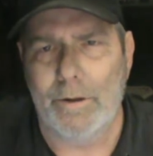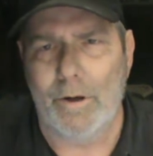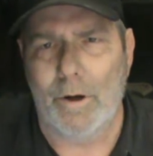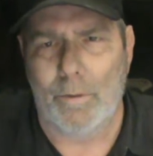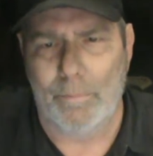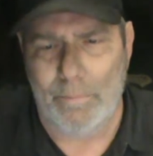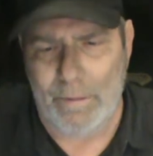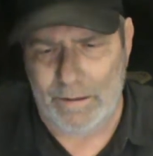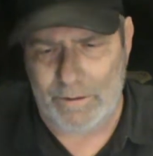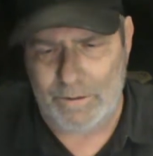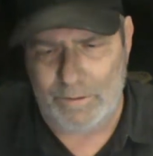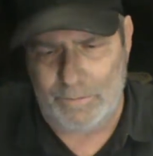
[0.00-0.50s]

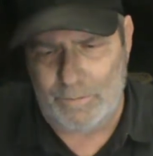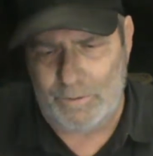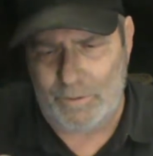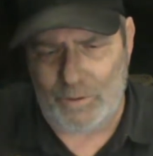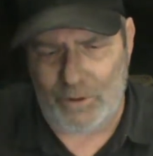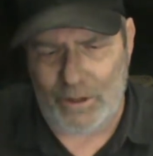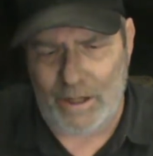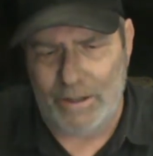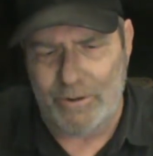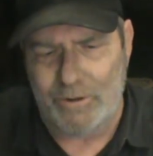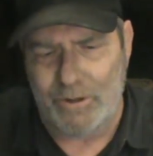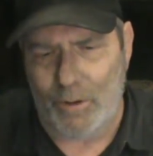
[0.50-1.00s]
know,
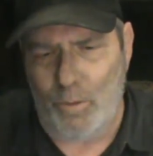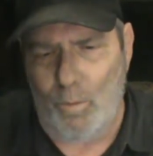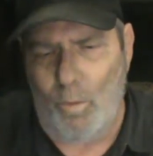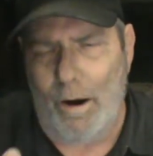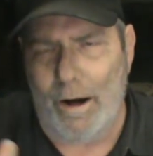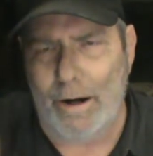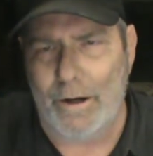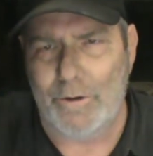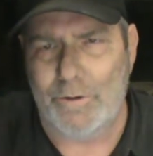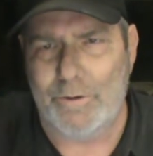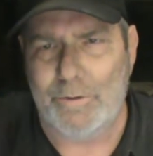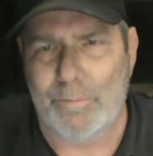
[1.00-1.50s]
changing
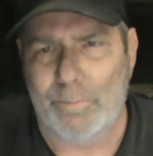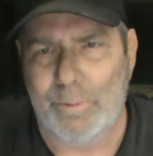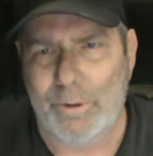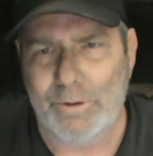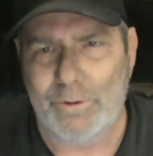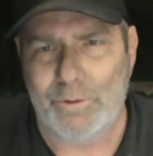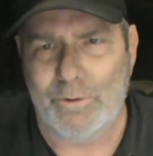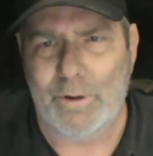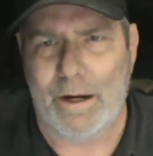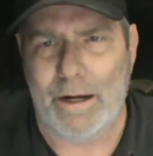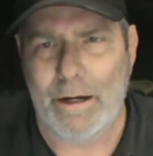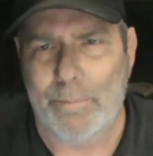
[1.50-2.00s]
wires and
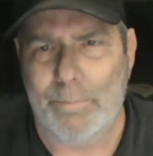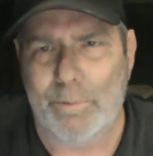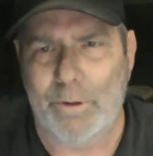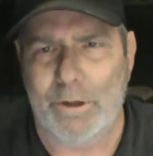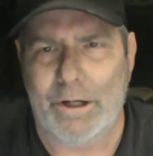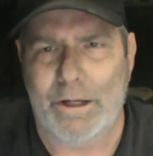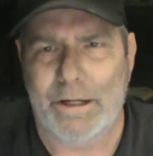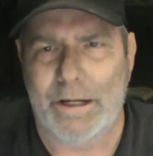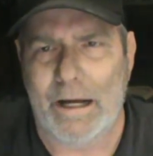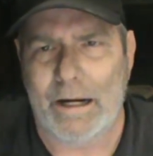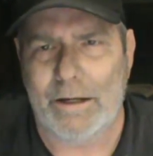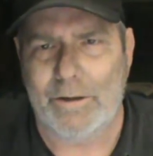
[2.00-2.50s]
trying to put a
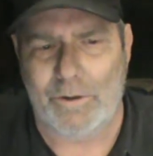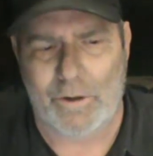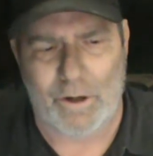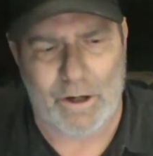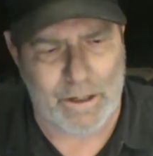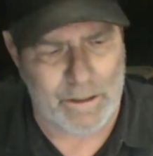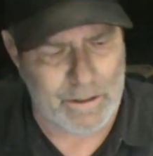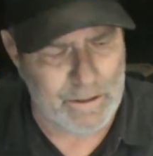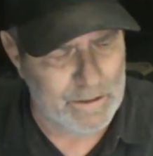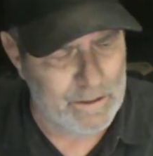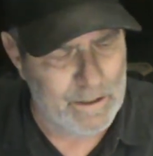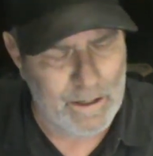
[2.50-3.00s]
connector
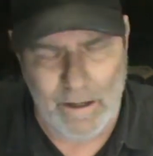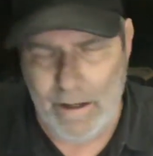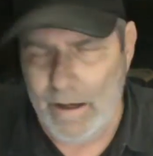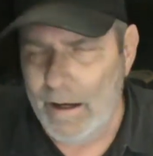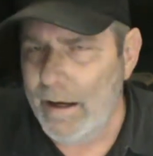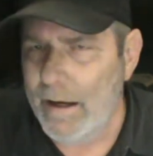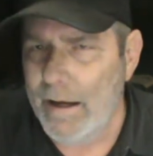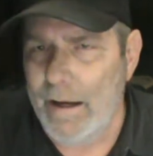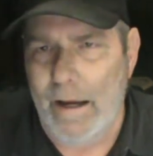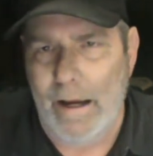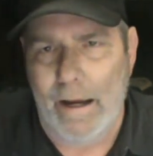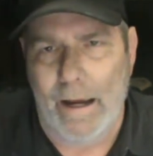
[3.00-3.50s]
on it,
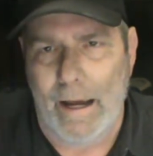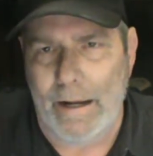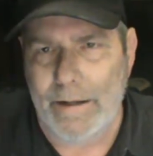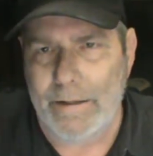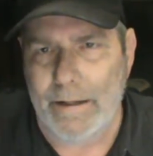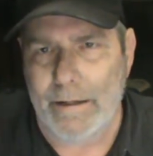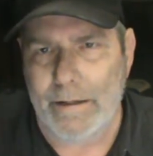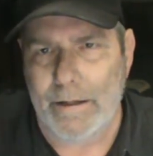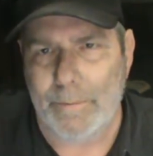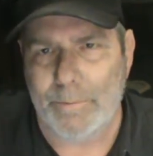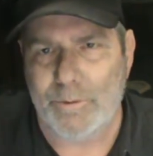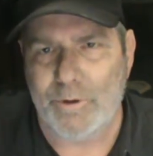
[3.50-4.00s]
and
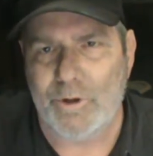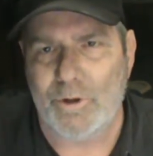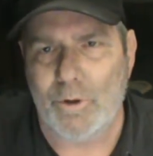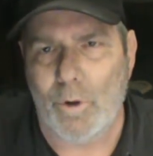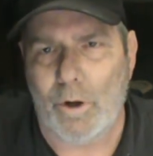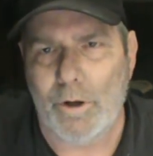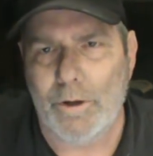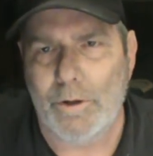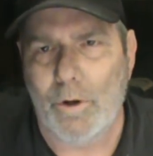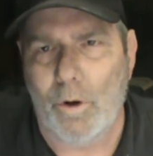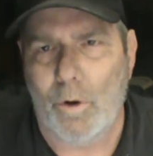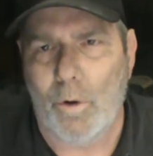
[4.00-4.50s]
you end up
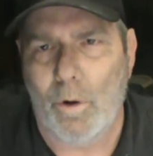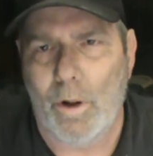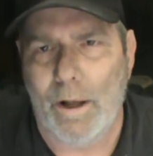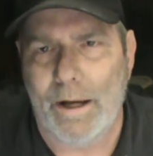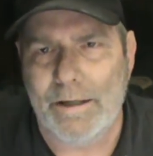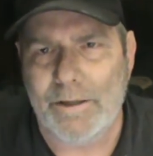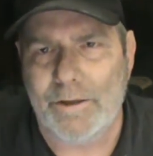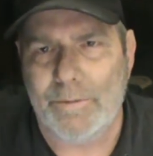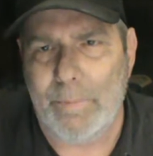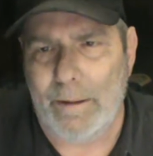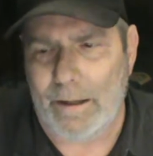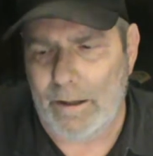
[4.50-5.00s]
shorting the whole
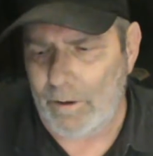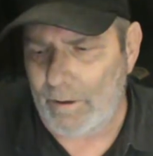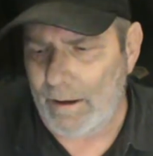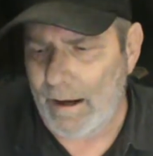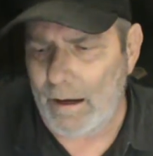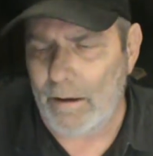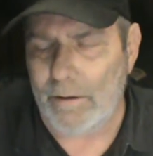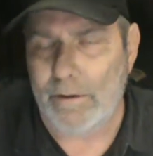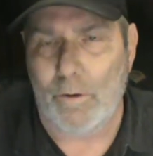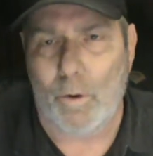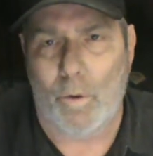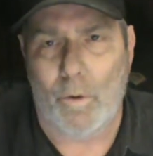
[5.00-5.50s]
ice maker
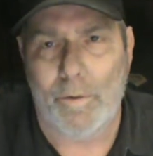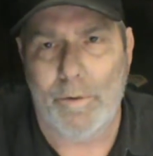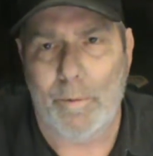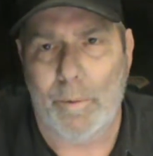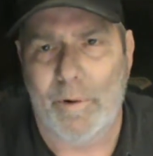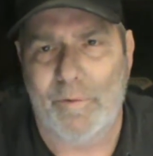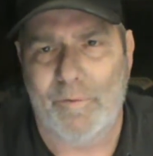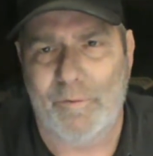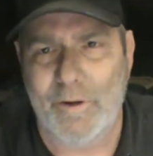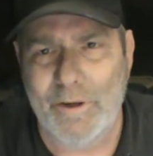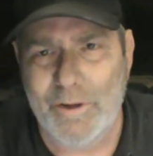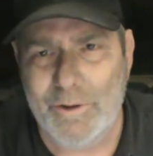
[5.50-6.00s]
out or the
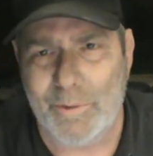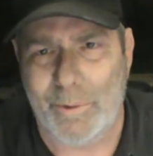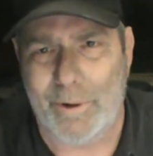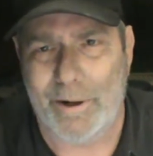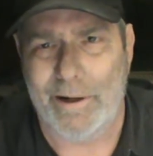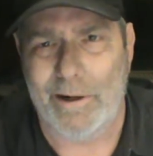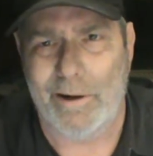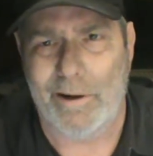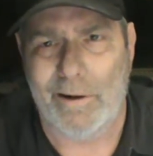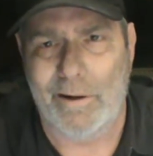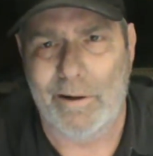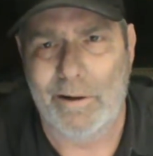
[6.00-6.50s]

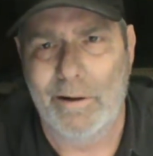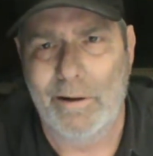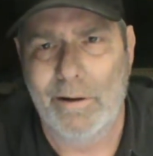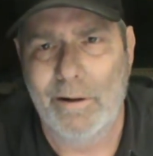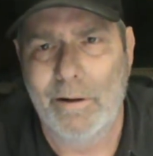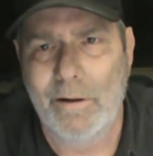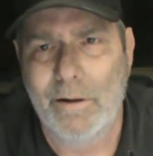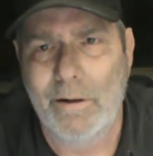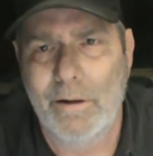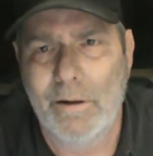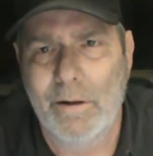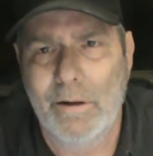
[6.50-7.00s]
refrigerator.
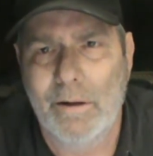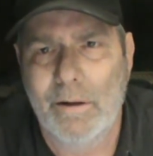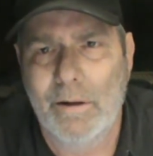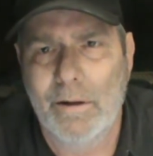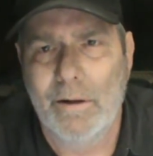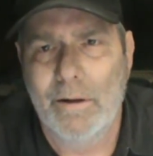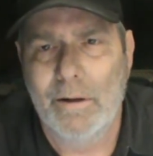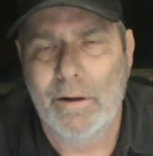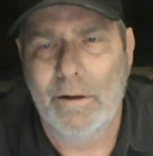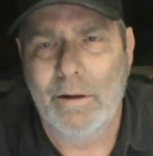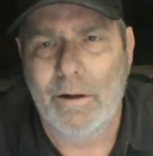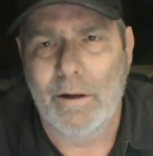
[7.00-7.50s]

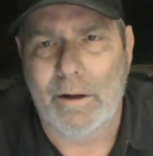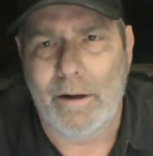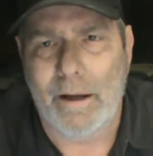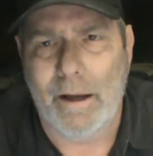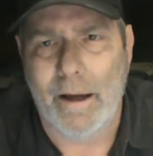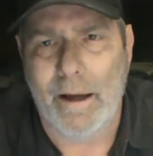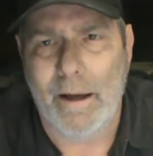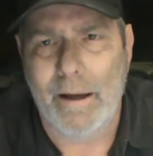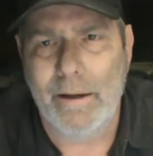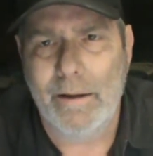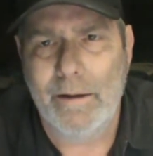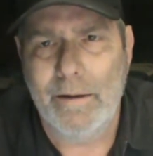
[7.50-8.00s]

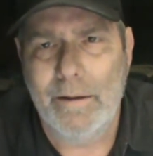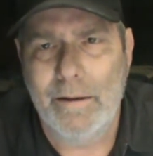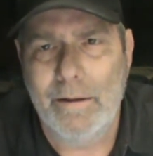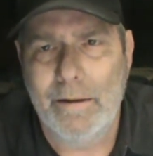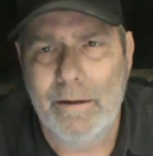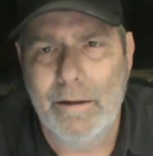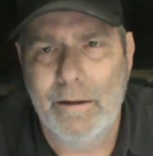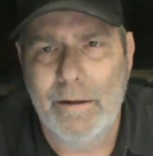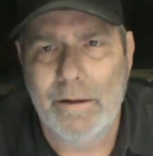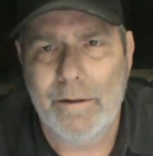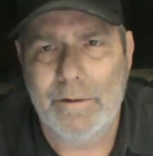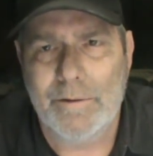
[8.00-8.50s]
Okay,
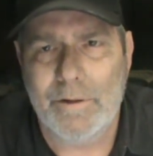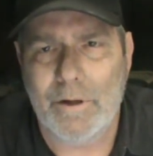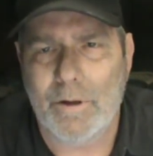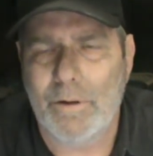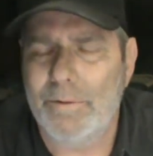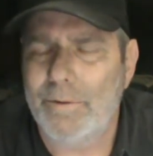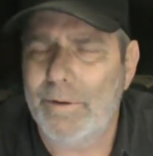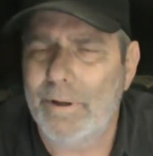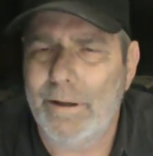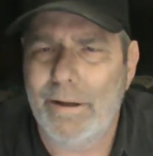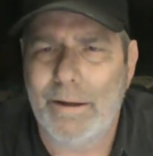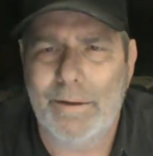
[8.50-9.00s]
so
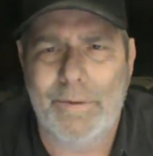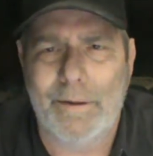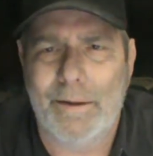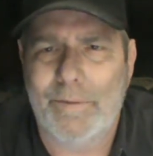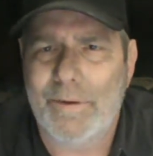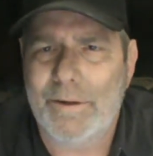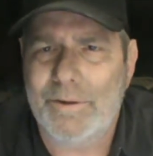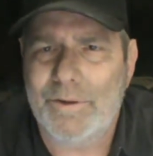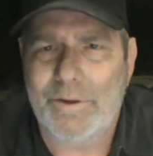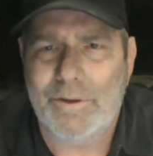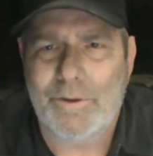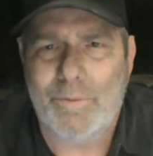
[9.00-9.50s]

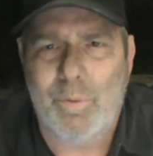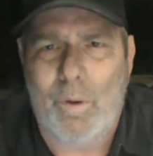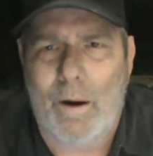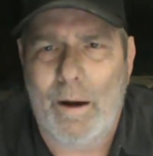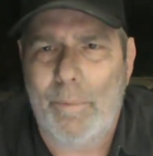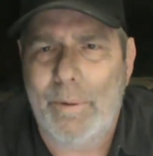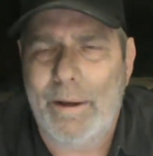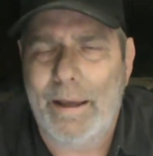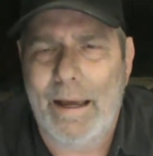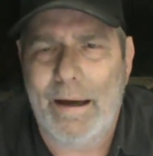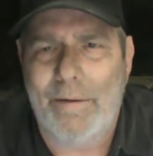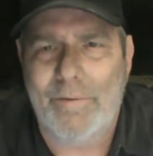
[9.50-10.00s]
this is why
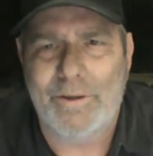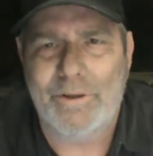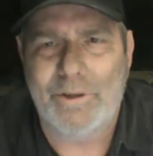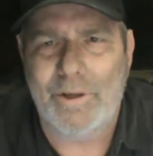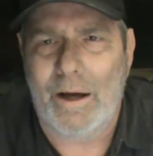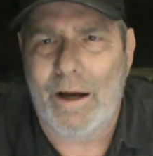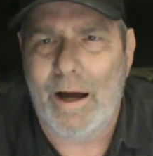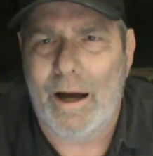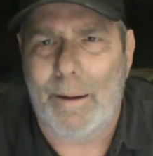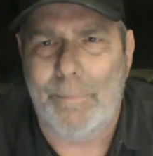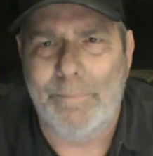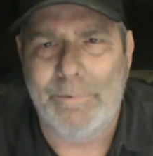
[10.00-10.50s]
we have a
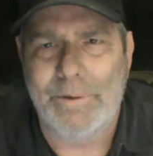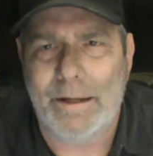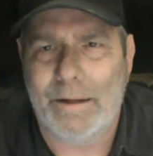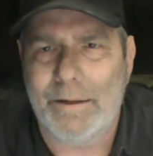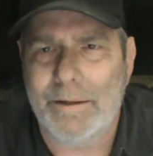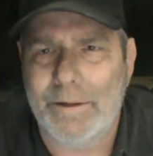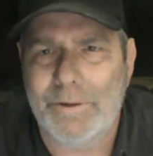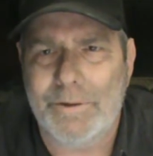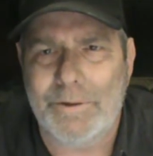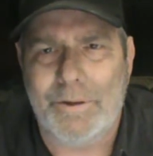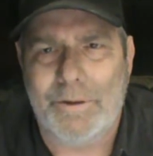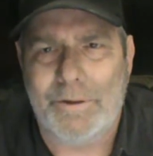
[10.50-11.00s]
job,
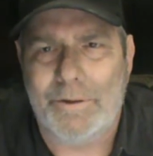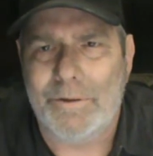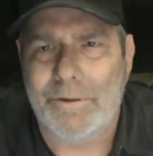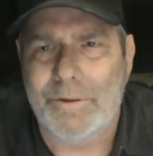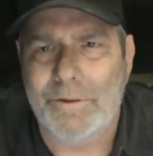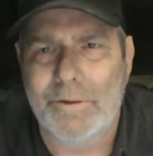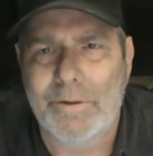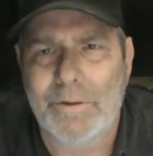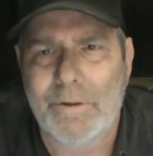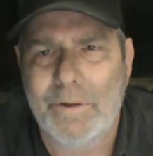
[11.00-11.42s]
technicians,